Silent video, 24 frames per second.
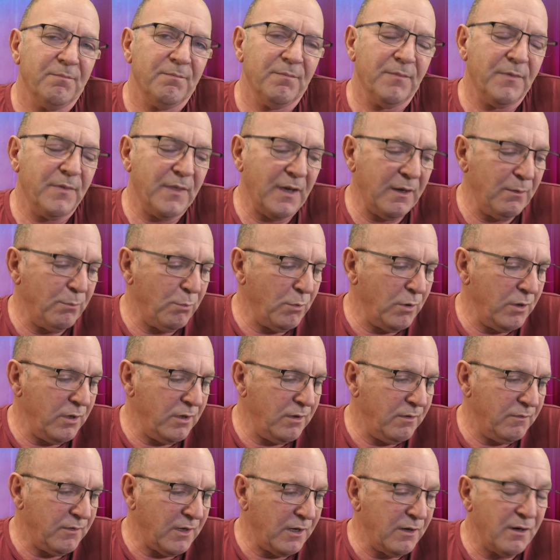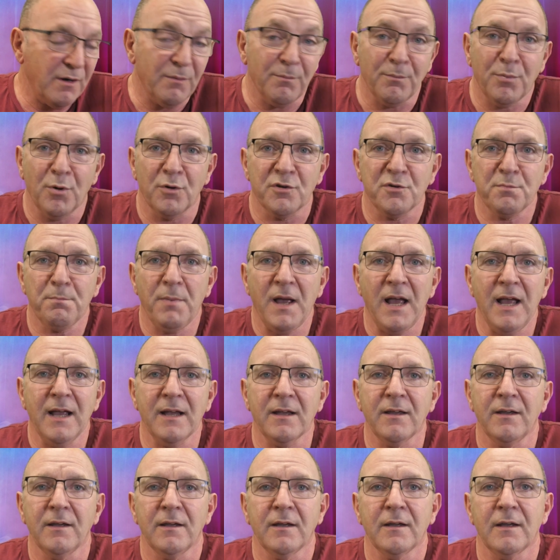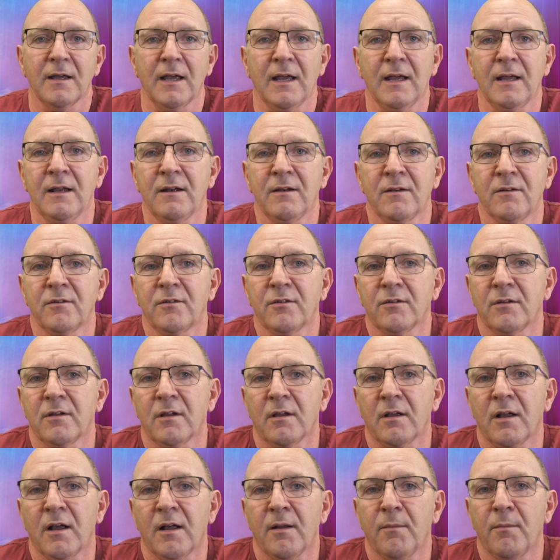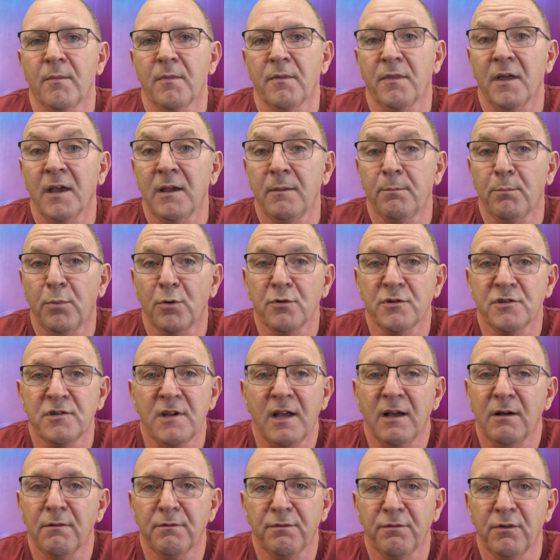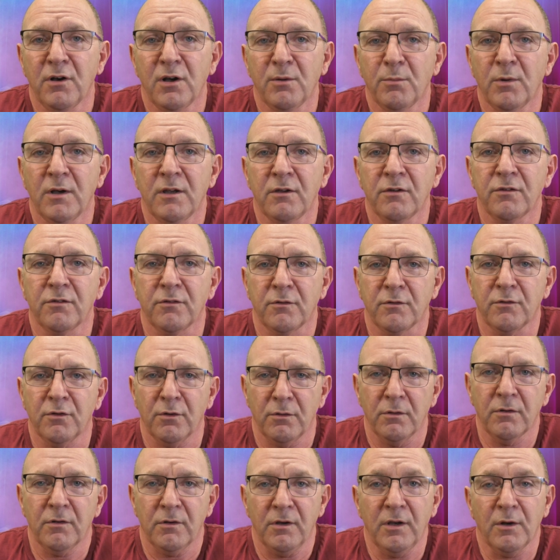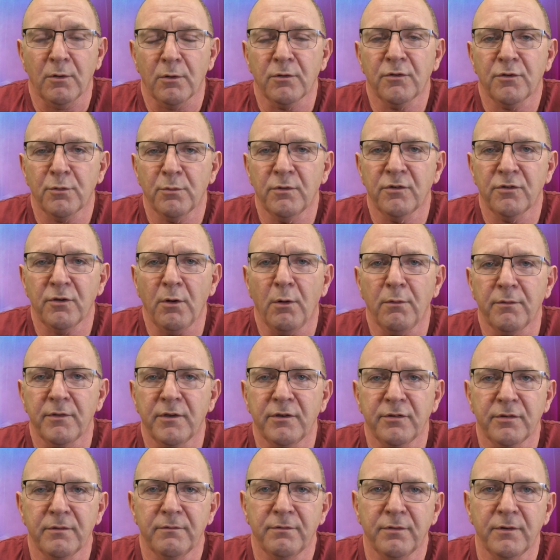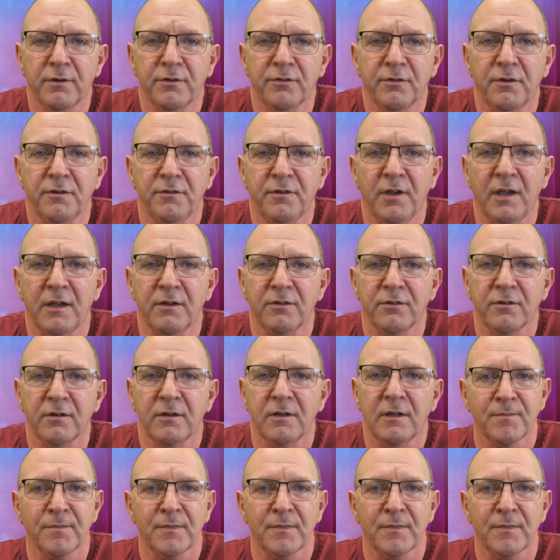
They didn't push back, and they pushed out firmwares to resolve this and for us to test.